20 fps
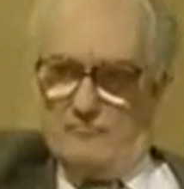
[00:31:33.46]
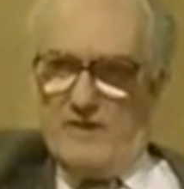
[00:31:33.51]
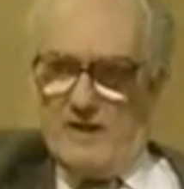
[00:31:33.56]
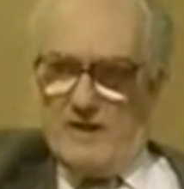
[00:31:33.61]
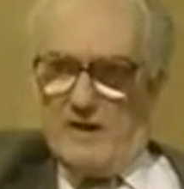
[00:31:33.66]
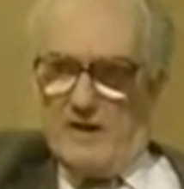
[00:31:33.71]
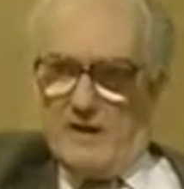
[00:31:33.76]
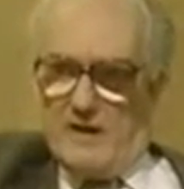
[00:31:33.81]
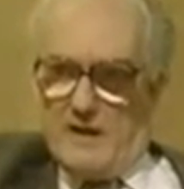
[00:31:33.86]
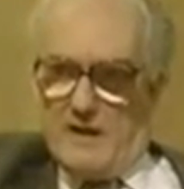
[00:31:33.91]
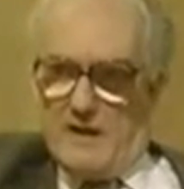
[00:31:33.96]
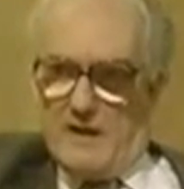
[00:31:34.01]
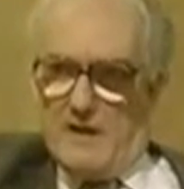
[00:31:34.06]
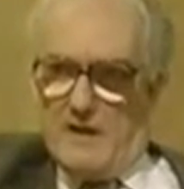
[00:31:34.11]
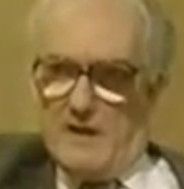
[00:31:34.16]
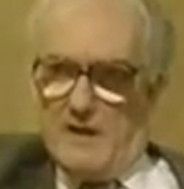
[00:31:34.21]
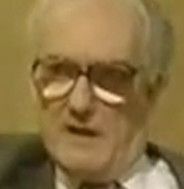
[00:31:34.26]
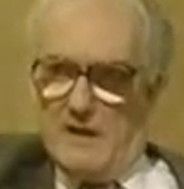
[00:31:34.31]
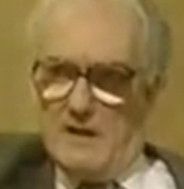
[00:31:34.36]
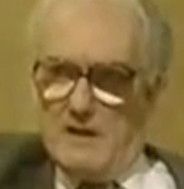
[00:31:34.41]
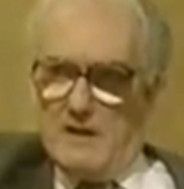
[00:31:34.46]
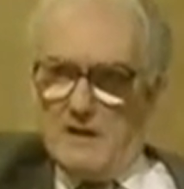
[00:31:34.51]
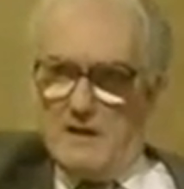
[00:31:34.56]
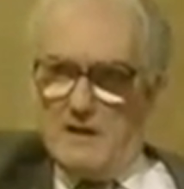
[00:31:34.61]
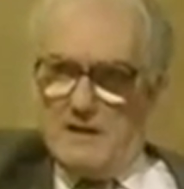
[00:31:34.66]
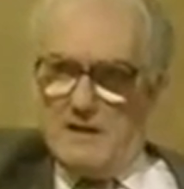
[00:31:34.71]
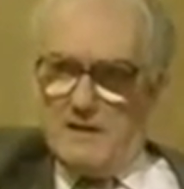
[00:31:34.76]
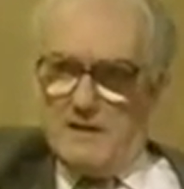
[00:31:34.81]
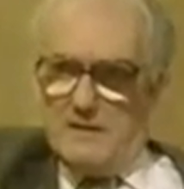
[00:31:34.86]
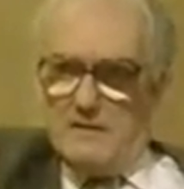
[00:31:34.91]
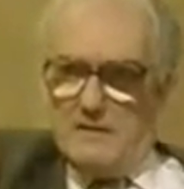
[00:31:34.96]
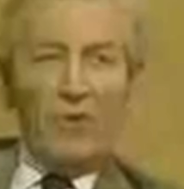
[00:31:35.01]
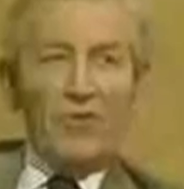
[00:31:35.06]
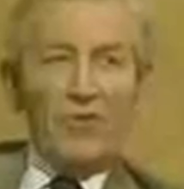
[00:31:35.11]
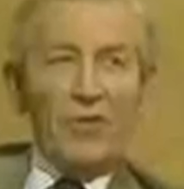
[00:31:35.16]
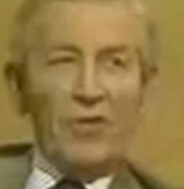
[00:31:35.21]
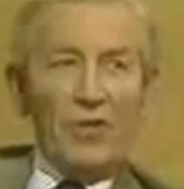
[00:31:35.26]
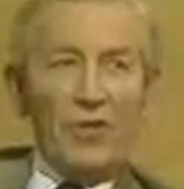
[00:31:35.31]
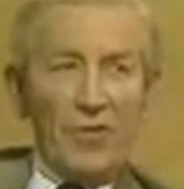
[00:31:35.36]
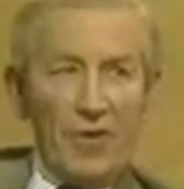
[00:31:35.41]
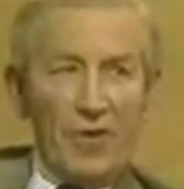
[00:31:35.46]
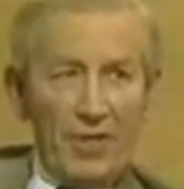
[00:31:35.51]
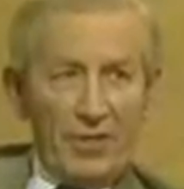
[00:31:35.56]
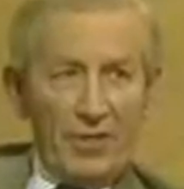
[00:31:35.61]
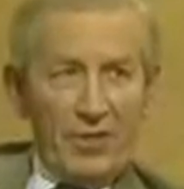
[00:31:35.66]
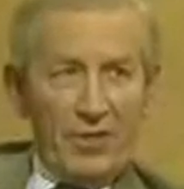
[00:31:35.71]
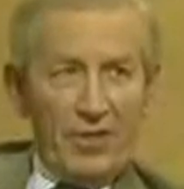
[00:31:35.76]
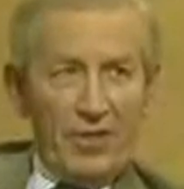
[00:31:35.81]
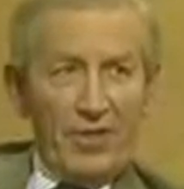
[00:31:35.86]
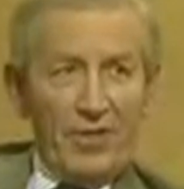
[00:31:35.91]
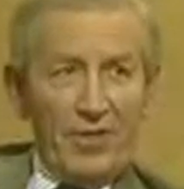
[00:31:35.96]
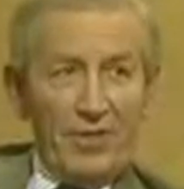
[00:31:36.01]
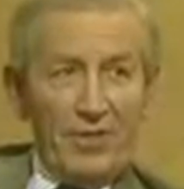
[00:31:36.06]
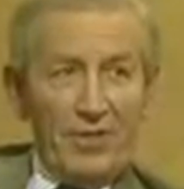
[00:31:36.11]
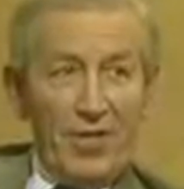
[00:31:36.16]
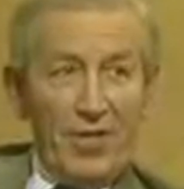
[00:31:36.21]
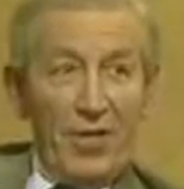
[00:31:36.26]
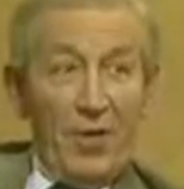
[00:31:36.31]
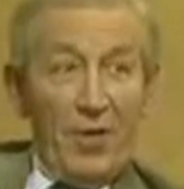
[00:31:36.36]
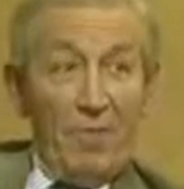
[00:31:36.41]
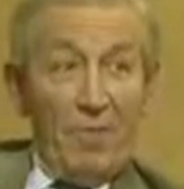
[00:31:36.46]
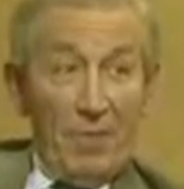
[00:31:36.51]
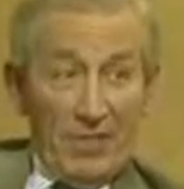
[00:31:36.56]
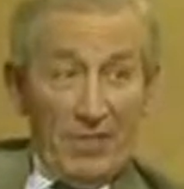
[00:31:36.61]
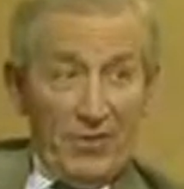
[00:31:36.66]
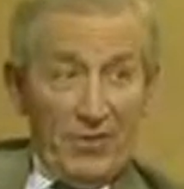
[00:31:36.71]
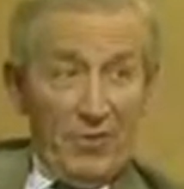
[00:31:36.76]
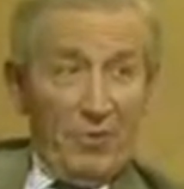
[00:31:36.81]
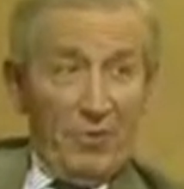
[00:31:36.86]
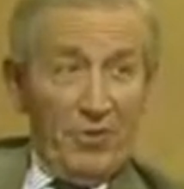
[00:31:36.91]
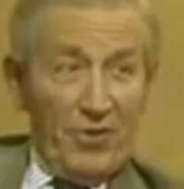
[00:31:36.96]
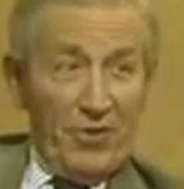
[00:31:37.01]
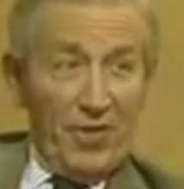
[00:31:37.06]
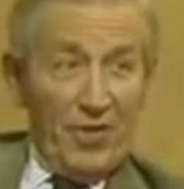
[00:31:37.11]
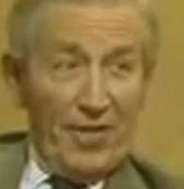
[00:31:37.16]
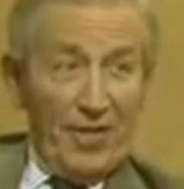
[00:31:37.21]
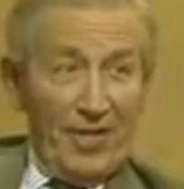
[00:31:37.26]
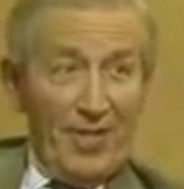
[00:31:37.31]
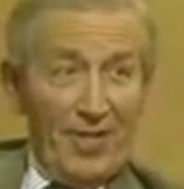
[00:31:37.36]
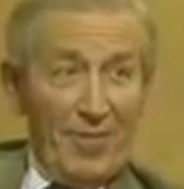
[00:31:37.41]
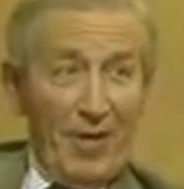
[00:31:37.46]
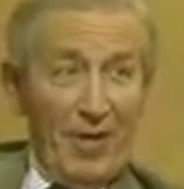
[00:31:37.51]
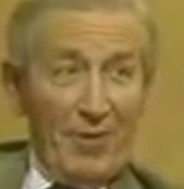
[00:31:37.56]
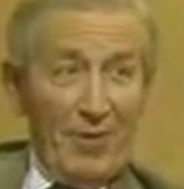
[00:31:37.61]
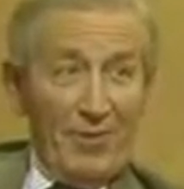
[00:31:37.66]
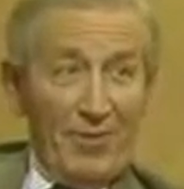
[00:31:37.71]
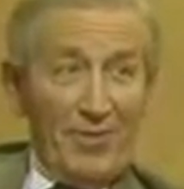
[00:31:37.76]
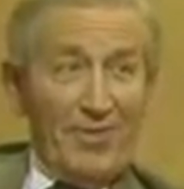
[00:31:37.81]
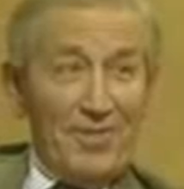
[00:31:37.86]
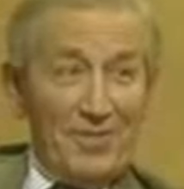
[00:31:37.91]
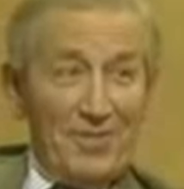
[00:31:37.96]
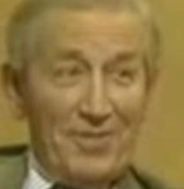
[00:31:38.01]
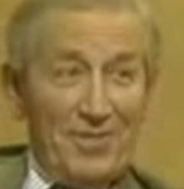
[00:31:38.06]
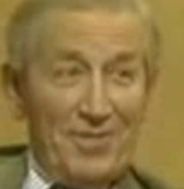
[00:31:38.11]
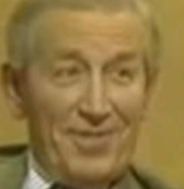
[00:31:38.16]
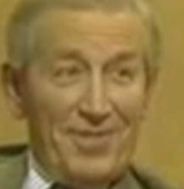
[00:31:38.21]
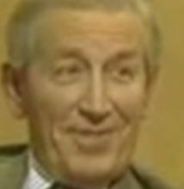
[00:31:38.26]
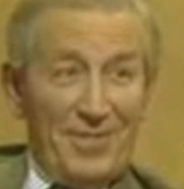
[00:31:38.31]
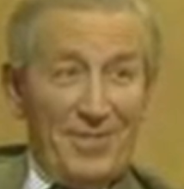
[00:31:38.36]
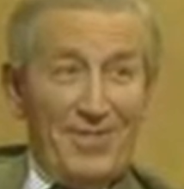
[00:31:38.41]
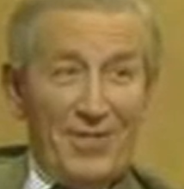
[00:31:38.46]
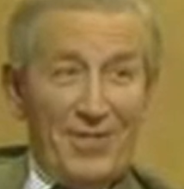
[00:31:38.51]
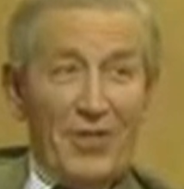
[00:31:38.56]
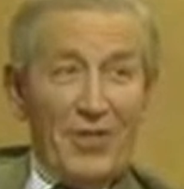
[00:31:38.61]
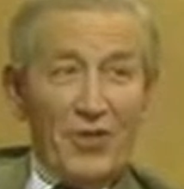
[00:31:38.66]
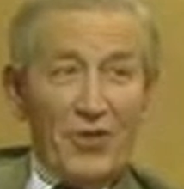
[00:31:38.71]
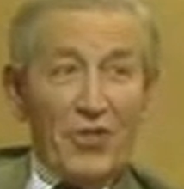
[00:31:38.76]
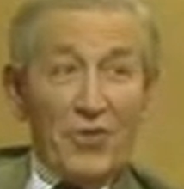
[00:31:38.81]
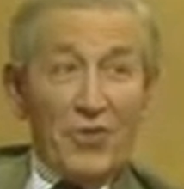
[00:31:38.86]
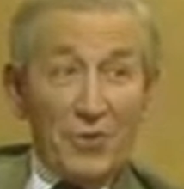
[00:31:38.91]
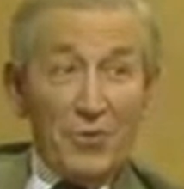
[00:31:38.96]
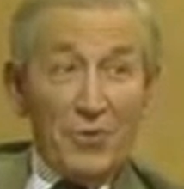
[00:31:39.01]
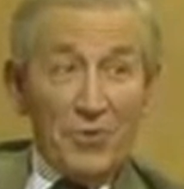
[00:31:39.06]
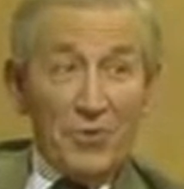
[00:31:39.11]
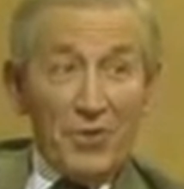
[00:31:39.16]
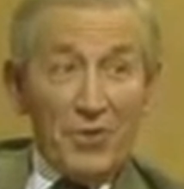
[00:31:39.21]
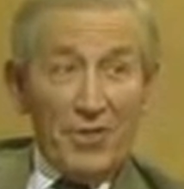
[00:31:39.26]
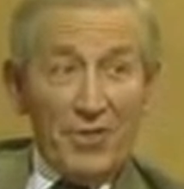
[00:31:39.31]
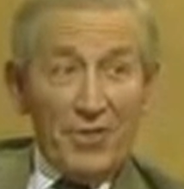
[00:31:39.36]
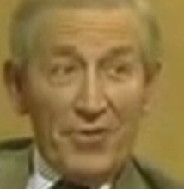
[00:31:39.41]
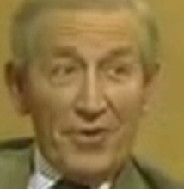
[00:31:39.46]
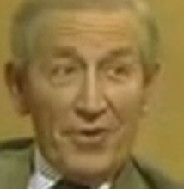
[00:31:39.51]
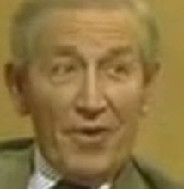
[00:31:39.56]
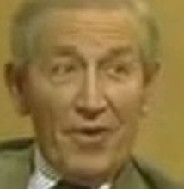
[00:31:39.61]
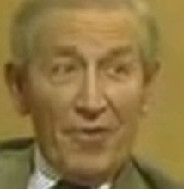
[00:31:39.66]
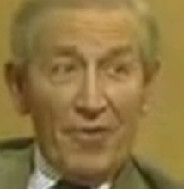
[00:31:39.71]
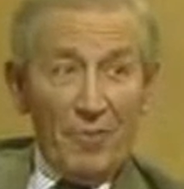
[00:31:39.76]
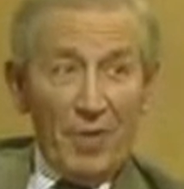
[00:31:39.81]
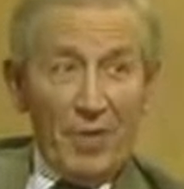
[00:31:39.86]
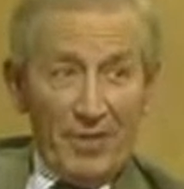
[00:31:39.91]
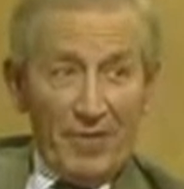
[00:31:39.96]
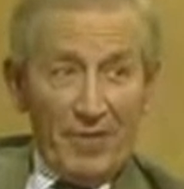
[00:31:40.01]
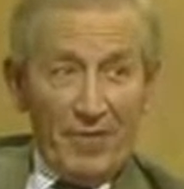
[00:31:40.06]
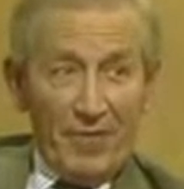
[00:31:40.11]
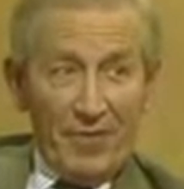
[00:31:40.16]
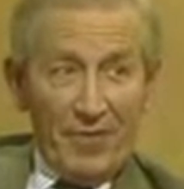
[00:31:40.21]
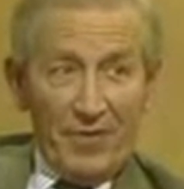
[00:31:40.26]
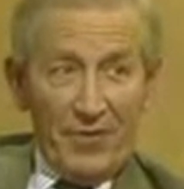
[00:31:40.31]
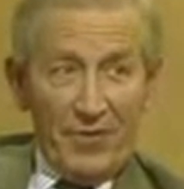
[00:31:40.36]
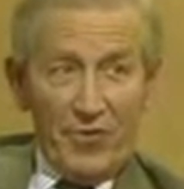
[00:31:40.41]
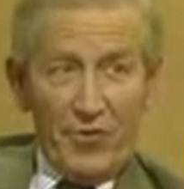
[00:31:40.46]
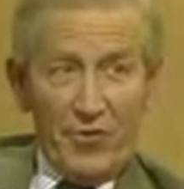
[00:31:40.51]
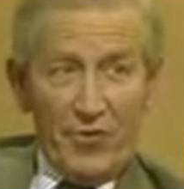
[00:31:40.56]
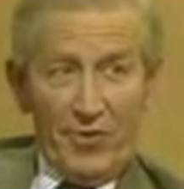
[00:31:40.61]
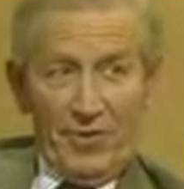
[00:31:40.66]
It is a huge metaphor, and of course a great deal must be said about Nietzsche's uses of metaphors.